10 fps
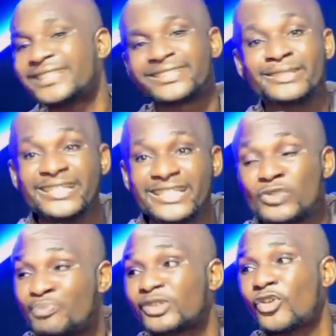that this
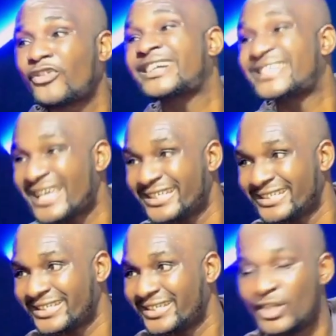is part of
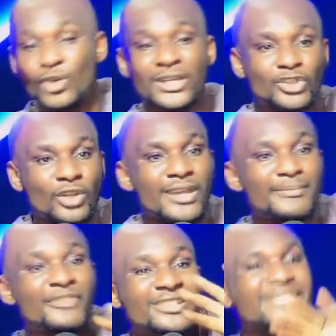Christianity. They only taught
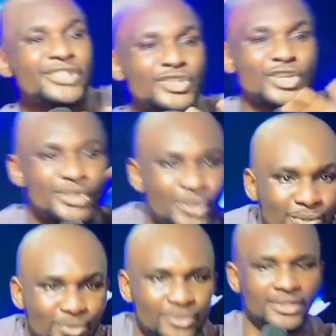them everything is just
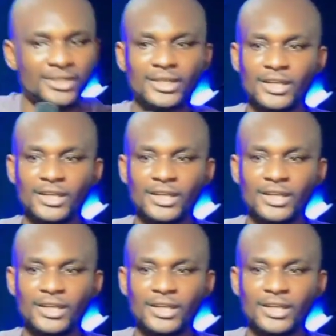good.